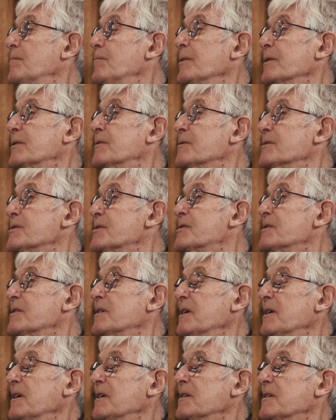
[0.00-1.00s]
Because
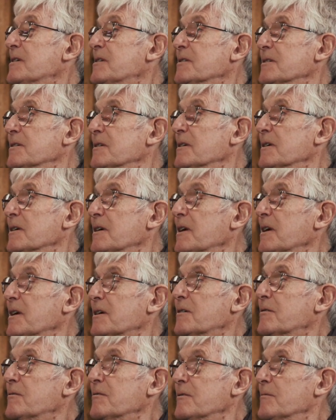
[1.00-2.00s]
it
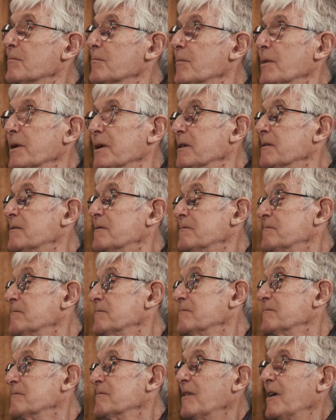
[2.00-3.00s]
couldn't meet
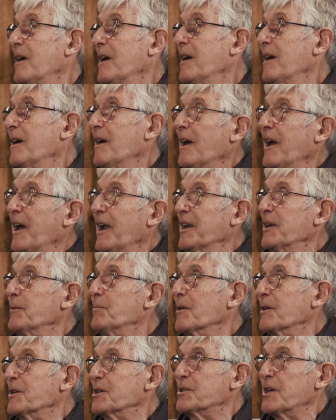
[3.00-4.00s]

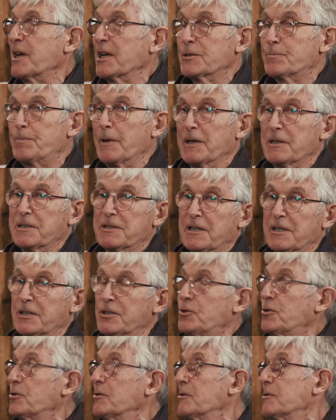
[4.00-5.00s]
anybody's
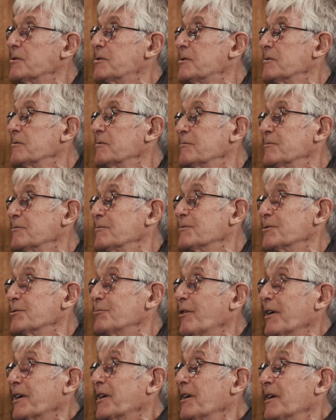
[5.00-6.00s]
expectations or the
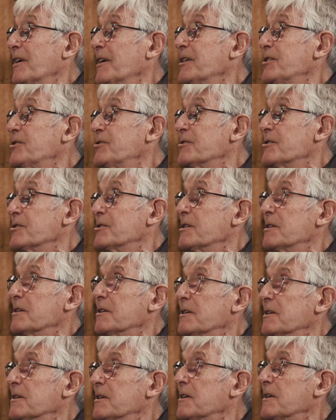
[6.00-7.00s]
regulations,
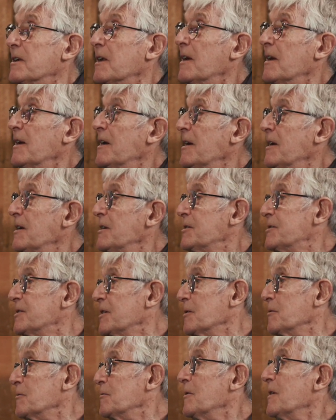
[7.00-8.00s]
indeed.
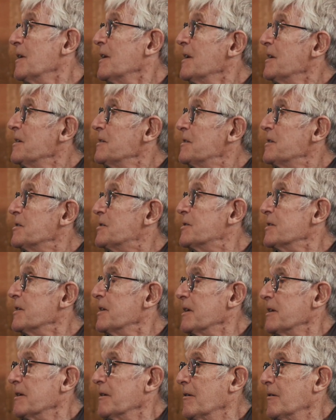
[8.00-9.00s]
So to see
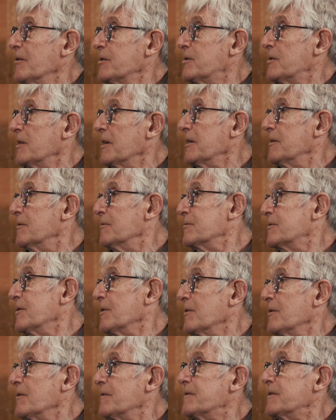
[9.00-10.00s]
it nicely looked
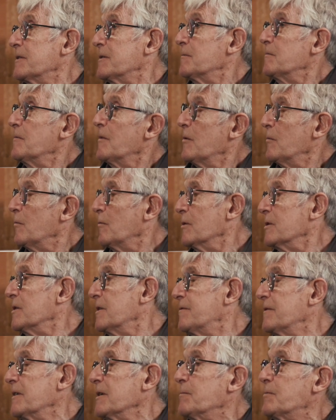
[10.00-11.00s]
after,
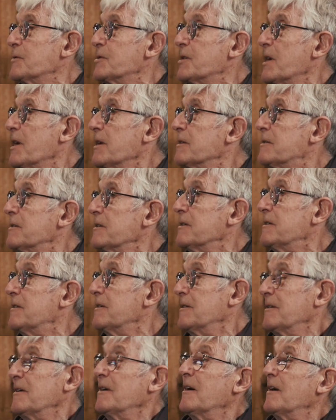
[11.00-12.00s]
wonderfully presented,
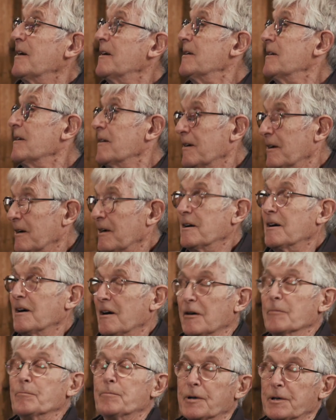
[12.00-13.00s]

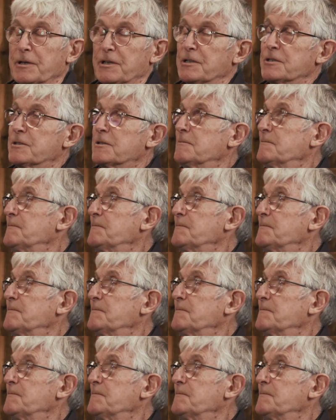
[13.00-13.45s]
I'm pleased.